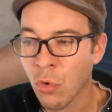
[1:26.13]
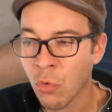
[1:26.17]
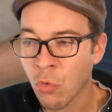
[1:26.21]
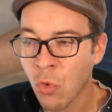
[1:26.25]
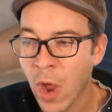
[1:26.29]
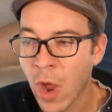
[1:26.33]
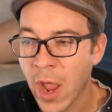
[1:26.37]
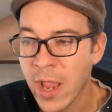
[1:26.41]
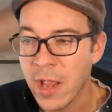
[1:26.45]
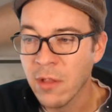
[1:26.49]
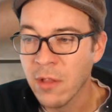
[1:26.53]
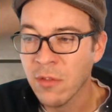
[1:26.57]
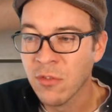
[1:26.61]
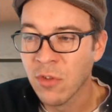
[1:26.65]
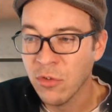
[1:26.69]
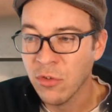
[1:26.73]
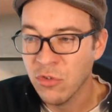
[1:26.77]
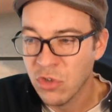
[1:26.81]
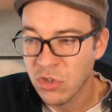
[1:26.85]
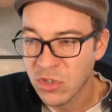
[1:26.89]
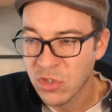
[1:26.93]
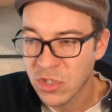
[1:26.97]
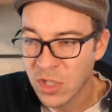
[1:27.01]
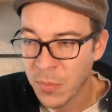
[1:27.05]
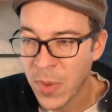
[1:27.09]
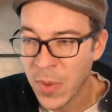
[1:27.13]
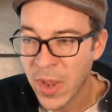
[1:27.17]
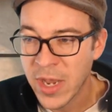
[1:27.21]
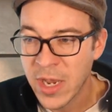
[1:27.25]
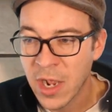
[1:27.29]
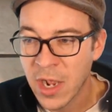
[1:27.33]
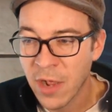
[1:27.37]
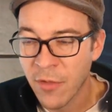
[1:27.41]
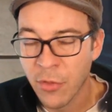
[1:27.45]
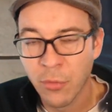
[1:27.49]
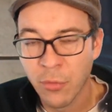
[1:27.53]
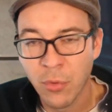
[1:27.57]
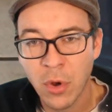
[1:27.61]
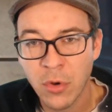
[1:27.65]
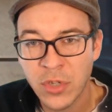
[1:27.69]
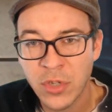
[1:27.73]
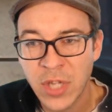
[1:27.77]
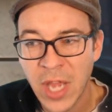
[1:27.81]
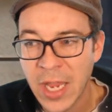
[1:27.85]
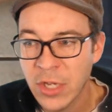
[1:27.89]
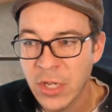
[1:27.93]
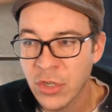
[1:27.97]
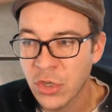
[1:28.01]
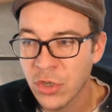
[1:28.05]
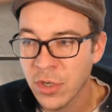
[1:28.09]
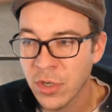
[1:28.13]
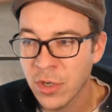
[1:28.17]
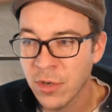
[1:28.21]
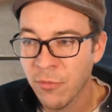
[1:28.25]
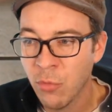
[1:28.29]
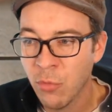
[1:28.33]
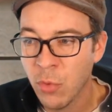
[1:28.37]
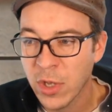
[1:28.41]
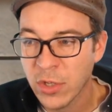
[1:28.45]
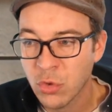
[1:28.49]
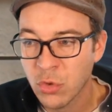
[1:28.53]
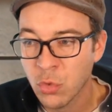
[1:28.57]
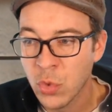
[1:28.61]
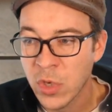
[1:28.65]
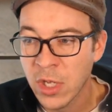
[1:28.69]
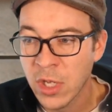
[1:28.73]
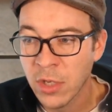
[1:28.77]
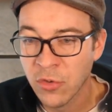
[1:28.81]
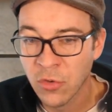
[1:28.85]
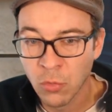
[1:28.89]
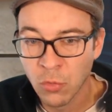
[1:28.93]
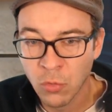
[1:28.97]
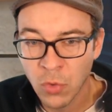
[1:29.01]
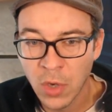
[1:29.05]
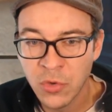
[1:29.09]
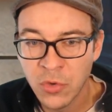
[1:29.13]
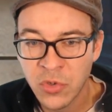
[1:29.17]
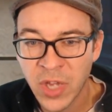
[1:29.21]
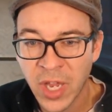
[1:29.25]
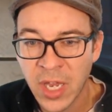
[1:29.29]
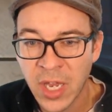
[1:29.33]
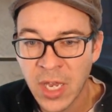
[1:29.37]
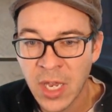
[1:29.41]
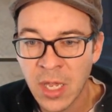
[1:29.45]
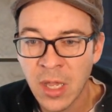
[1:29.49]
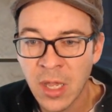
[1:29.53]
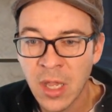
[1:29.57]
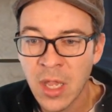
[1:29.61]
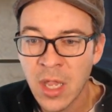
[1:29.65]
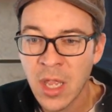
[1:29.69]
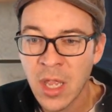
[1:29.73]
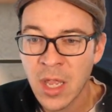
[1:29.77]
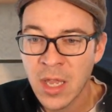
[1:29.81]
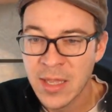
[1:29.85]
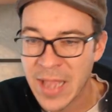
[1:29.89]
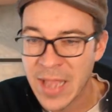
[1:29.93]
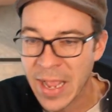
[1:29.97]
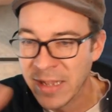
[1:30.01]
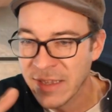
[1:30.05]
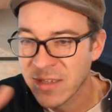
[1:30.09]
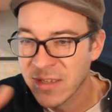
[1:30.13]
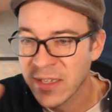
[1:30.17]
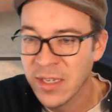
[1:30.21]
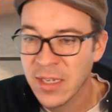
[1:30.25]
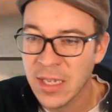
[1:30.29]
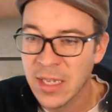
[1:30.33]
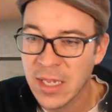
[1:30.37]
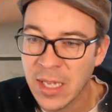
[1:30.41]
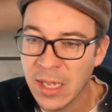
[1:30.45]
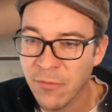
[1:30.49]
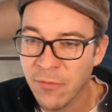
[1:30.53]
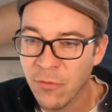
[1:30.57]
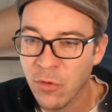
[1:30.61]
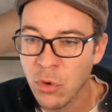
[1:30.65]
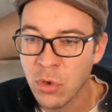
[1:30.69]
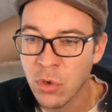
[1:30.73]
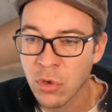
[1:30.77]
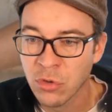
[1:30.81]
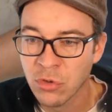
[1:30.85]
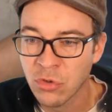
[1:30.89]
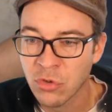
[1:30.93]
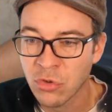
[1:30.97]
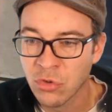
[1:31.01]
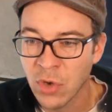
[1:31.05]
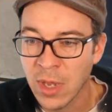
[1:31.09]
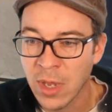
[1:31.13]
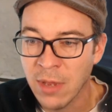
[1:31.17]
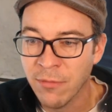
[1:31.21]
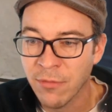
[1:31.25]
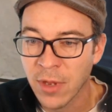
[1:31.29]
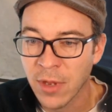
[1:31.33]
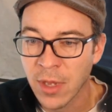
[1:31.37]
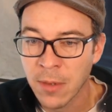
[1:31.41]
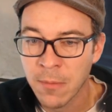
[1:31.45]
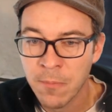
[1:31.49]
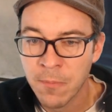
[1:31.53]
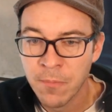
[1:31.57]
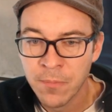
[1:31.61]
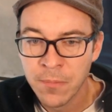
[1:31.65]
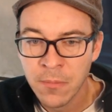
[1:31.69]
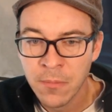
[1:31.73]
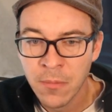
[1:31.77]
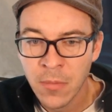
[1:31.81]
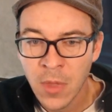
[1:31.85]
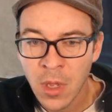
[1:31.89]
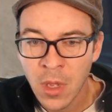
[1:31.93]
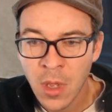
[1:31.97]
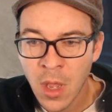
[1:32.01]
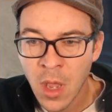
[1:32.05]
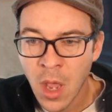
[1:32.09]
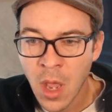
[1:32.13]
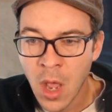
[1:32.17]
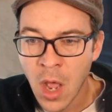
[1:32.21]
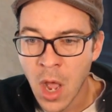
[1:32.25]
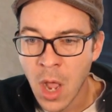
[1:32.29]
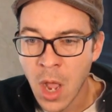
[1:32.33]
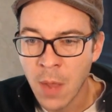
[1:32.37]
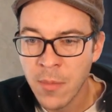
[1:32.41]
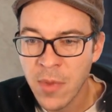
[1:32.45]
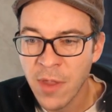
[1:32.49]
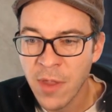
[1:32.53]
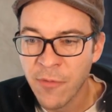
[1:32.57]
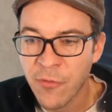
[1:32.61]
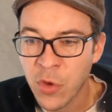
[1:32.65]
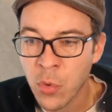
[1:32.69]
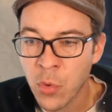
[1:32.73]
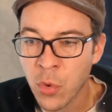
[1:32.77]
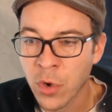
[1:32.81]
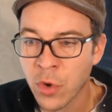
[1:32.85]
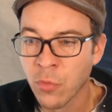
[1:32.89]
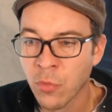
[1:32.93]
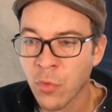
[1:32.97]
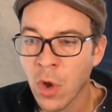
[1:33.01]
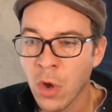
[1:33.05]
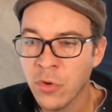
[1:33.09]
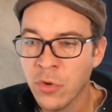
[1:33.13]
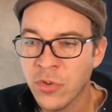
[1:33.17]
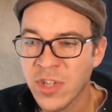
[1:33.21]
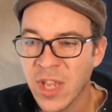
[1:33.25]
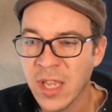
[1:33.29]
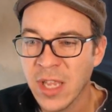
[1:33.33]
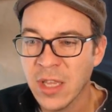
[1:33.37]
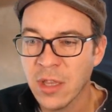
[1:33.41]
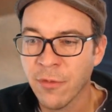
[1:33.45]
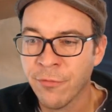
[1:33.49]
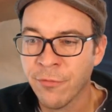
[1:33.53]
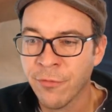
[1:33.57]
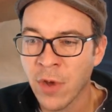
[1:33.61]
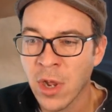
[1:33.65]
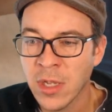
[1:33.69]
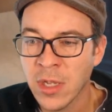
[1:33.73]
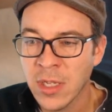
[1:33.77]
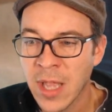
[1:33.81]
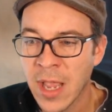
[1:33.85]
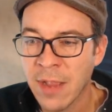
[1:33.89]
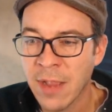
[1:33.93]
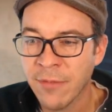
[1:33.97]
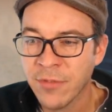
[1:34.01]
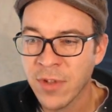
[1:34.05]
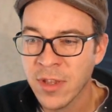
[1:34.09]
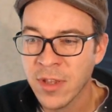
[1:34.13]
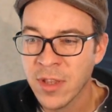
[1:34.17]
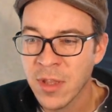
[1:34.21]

right. So just depending on the rotation of which wheels are rotating, that's going to give you your strafing. Um, if you were to rotate the front left and